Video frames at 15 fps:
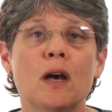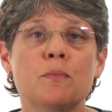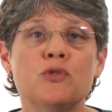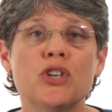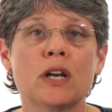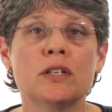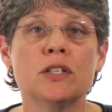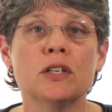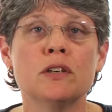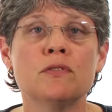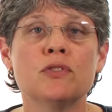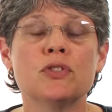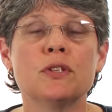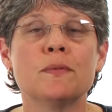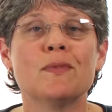
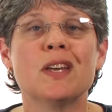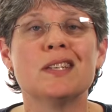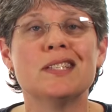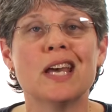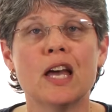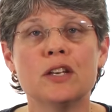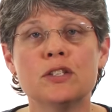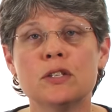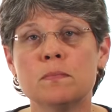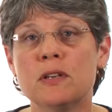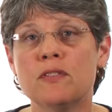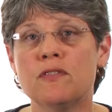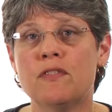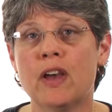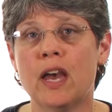Objectives tend to
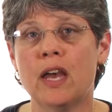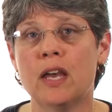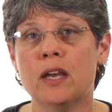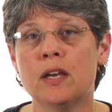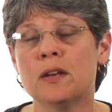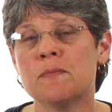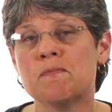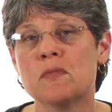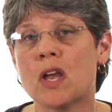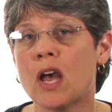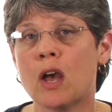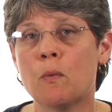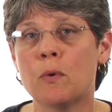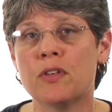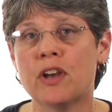be vague
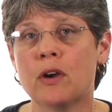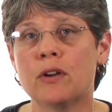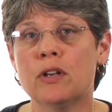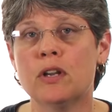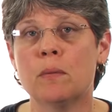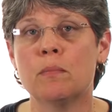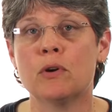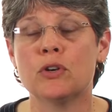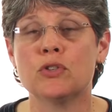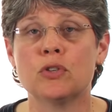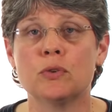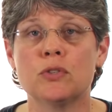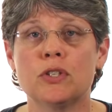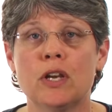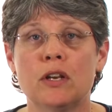without a number
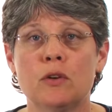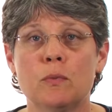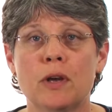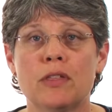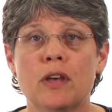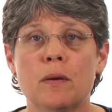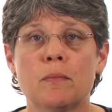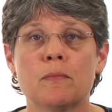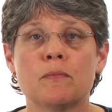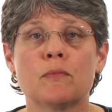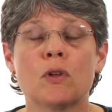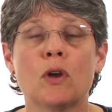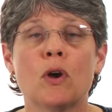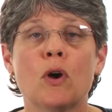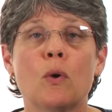associated with them,
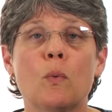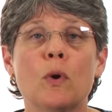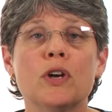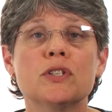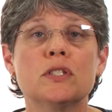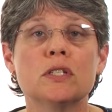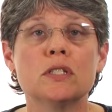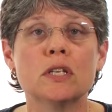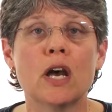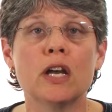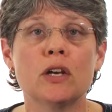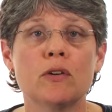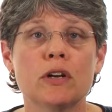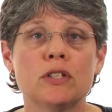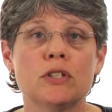whereas
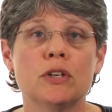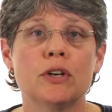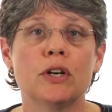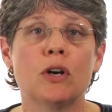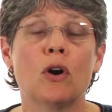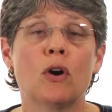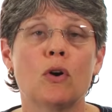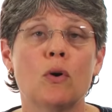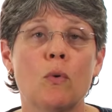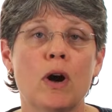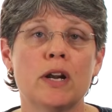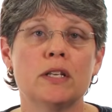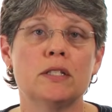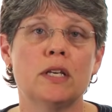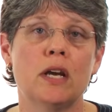design criteria are
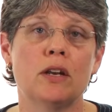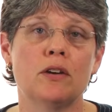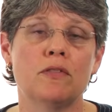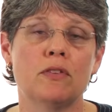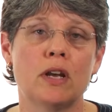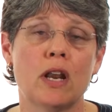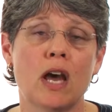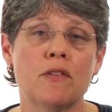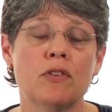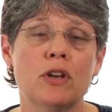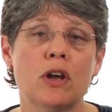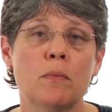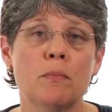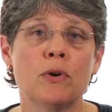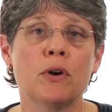quantitative and have a
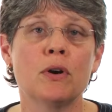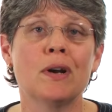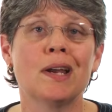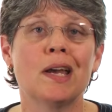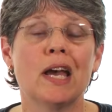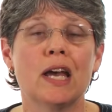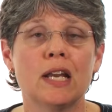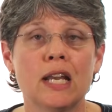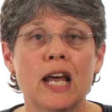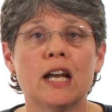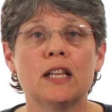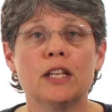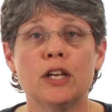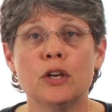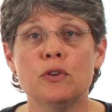number and
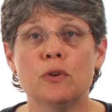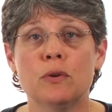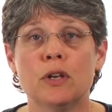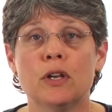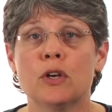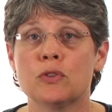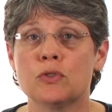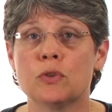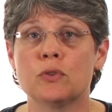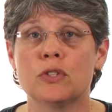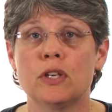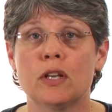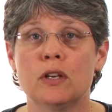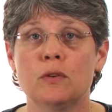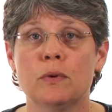likely a unit
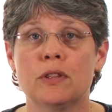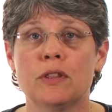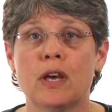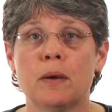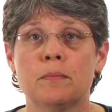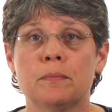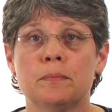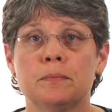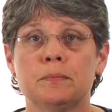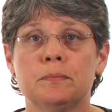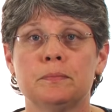associated with them.